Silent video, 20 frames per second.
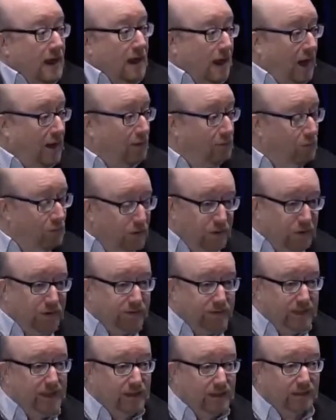
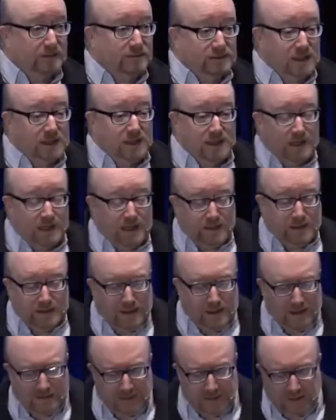unworthy and
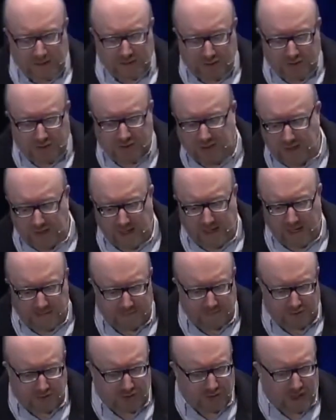out
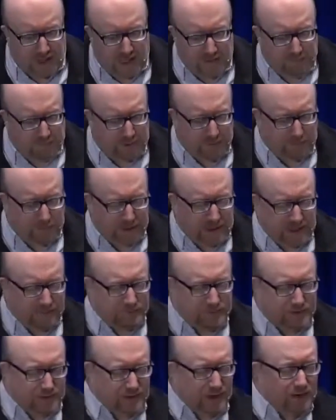of shame, and you become
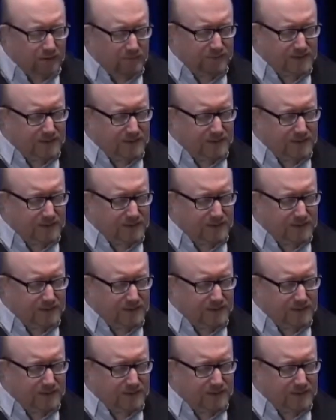so